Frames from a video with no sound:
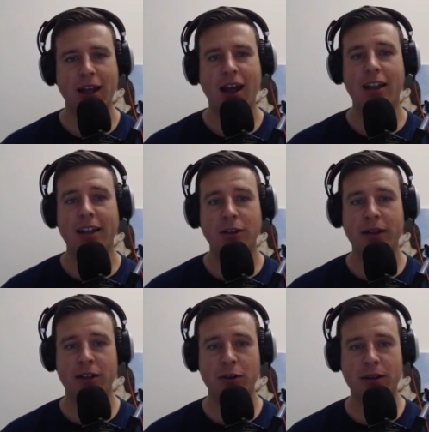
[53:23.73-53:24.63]
I like the way
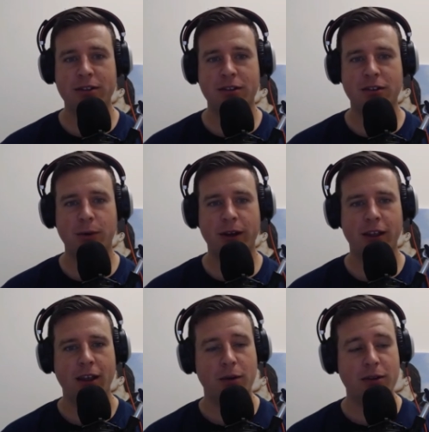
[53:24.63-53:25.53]
they do business as well.
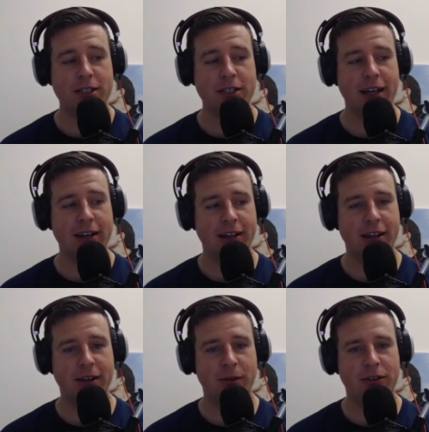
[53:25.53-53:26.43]
When I was in Canada,
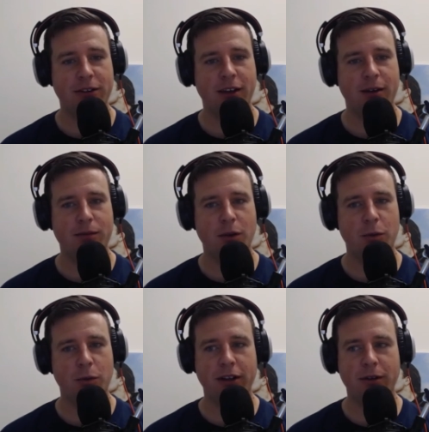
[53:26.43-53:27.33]
I was um,
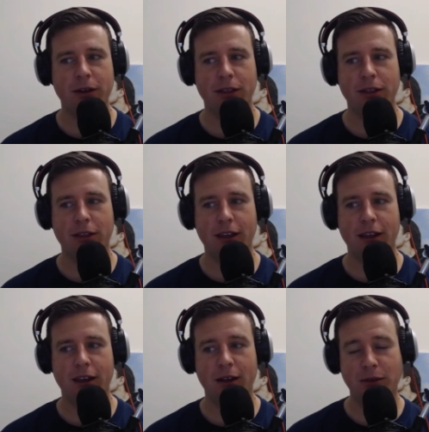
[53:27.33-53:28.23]
working with. Uh,
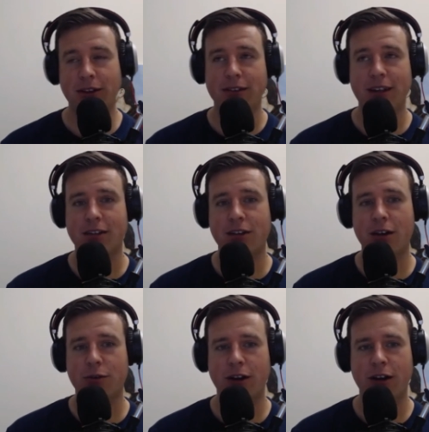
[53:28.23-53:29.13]
I'm still selling
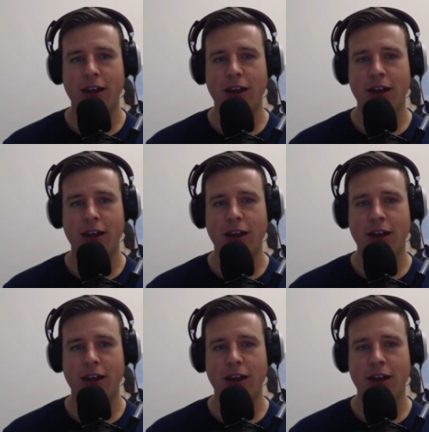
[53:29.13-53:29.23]
software.